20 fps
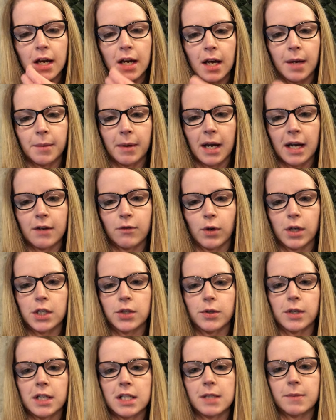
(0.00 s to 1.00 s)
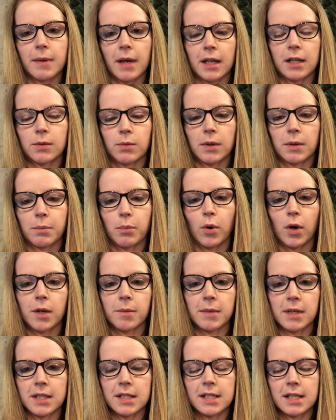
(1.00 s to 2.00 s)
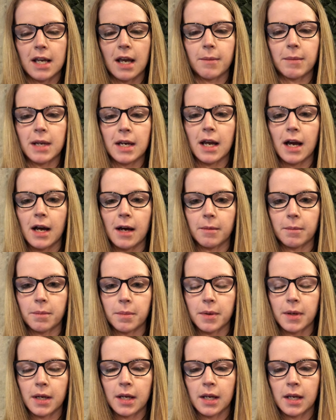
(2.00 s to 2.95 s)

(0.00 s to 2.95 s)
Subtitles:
kind of what to expect with appointments coming up,